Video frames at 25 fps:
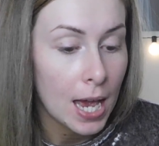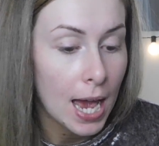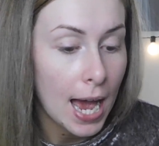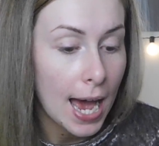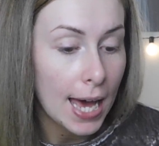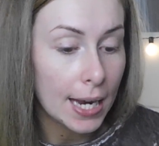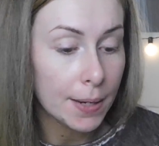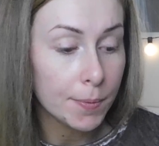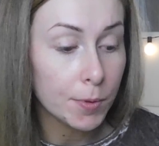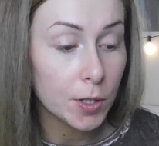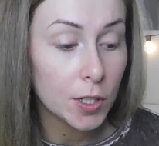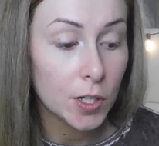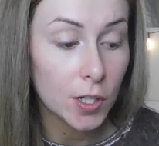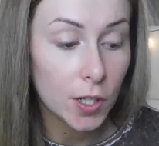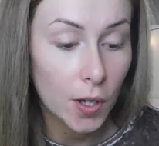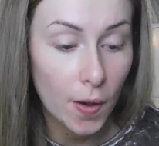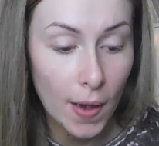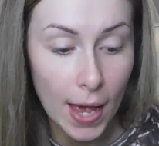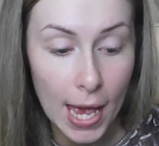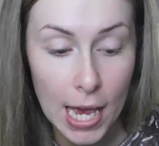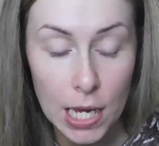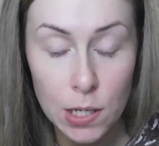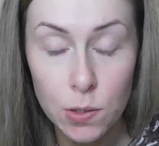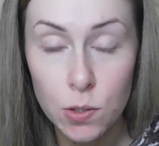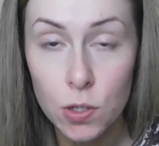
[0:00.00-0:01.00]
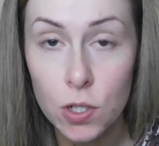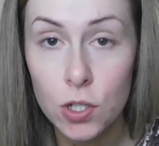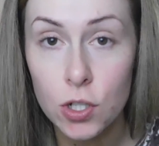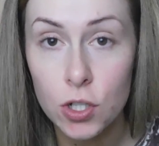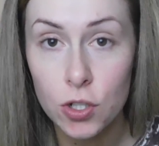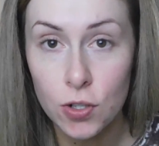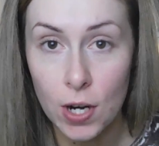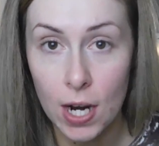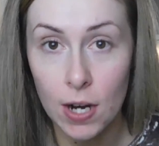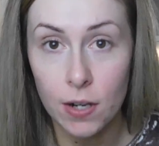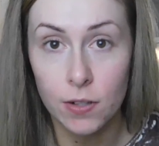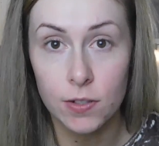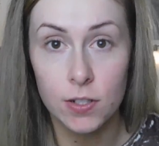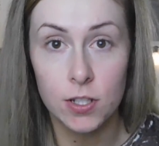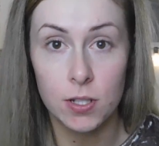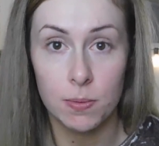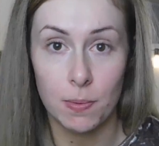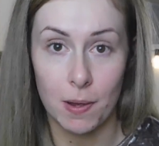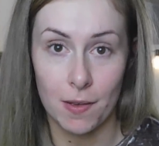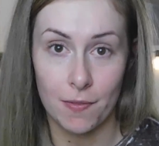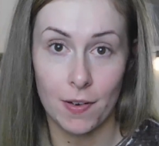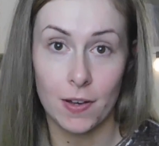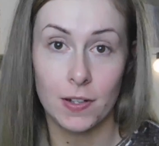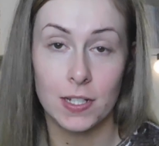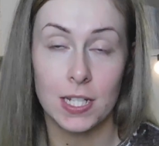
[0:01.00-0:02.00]
And I'm going to go ahead straight on to
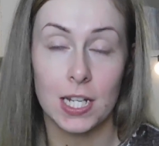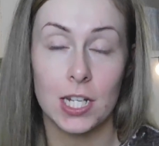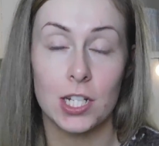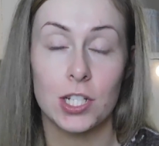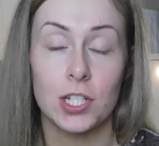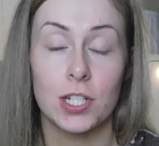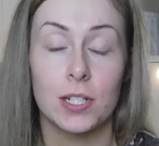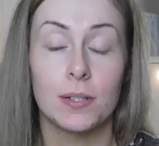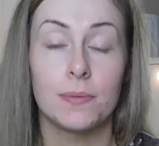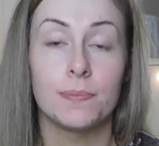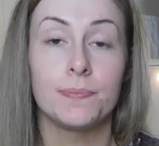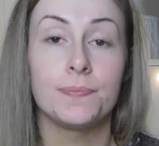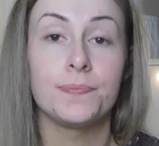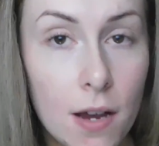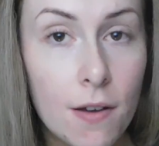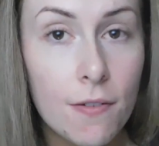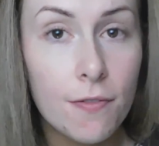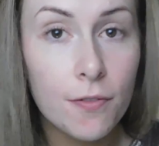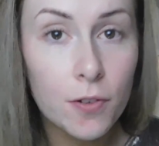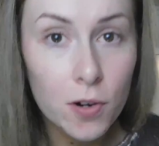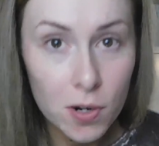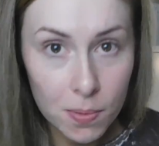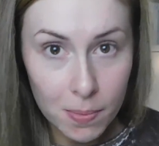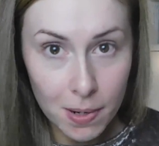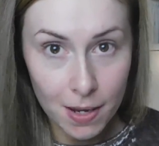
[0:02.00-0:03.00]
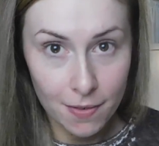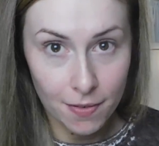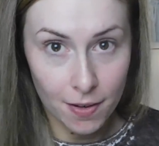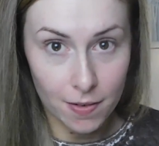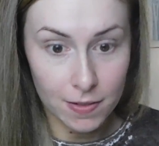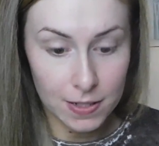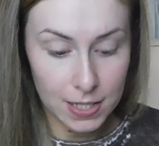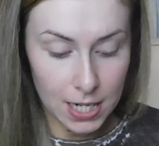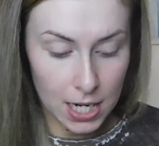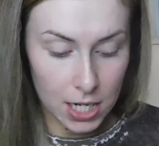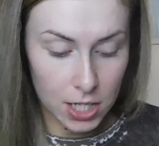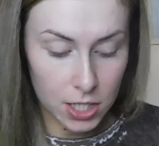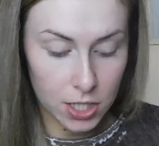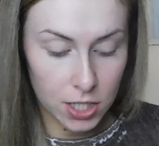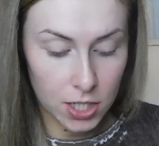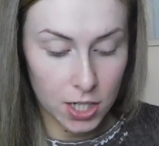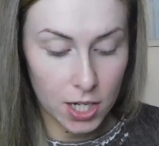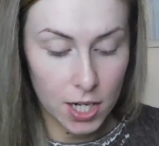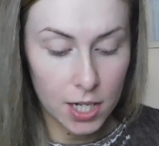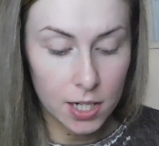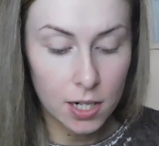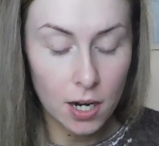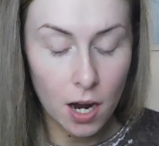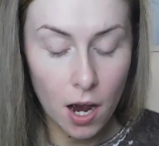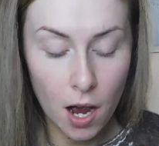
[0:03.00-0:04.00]
my foundation. So for my
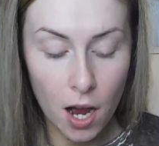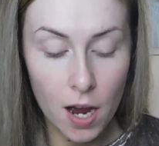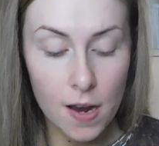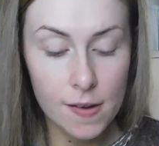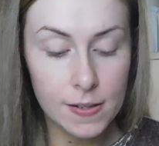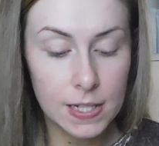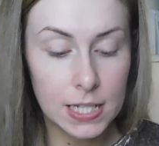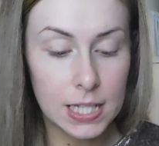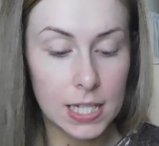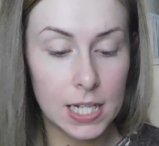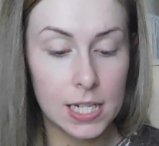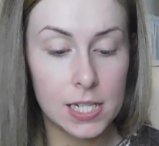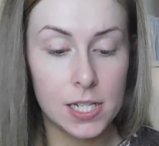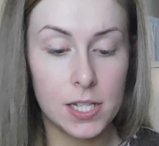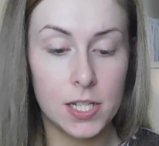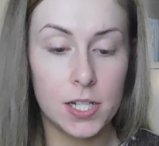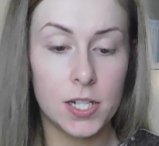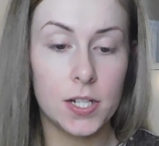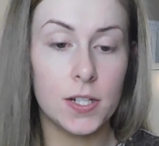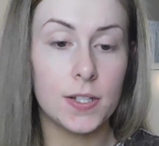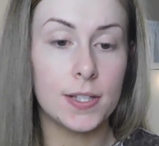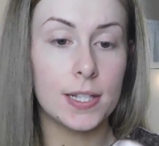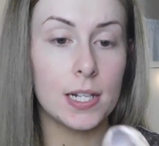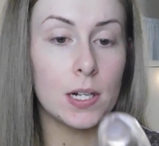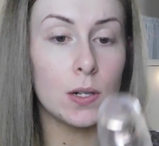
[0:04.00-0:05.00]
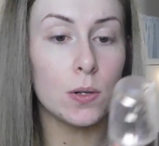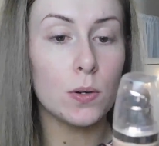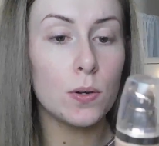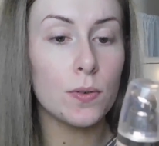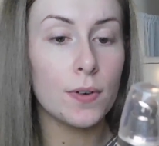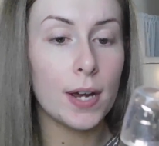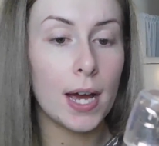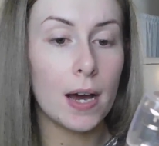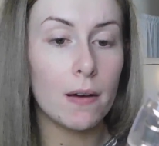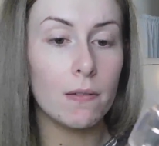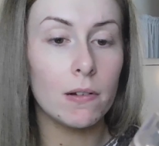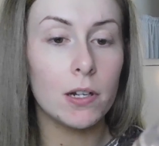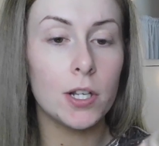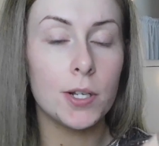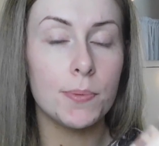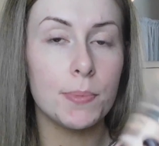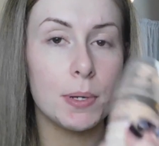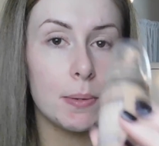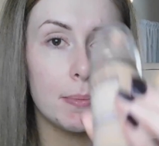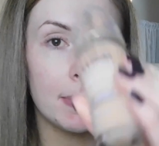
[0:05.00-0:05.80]
foundation I decided to use the L'Oreal Lumi